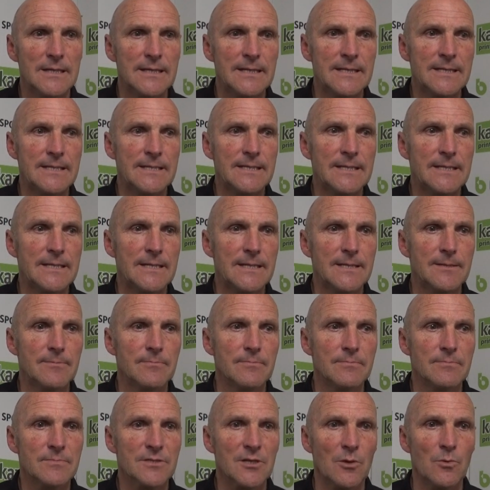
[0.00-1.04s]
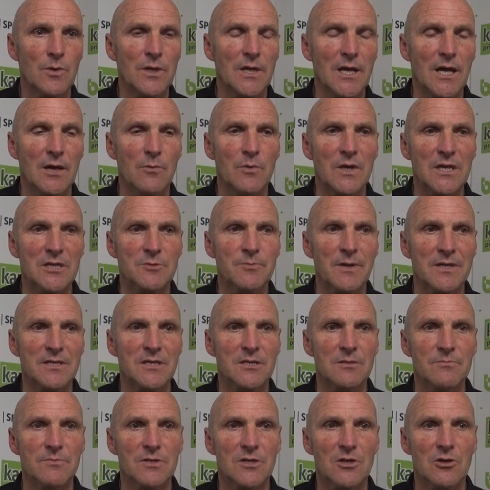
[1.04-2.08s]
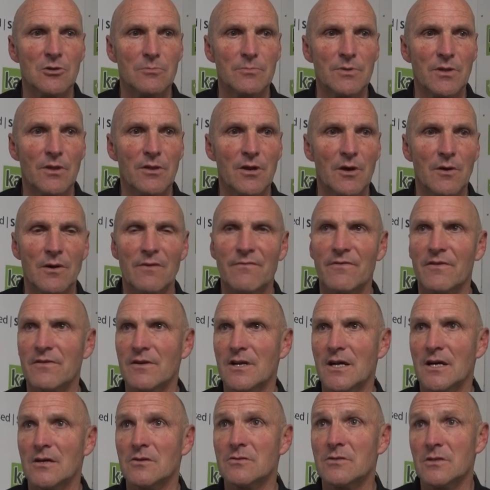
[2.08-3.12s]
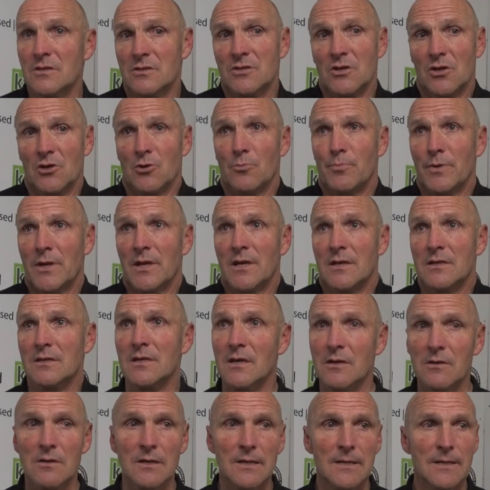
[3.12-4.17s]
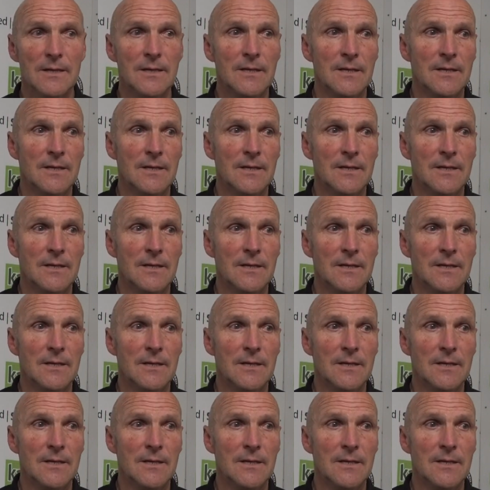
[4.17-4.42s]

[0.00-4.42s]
And we expected them to come and throw everything at us. It's a cup, in it, so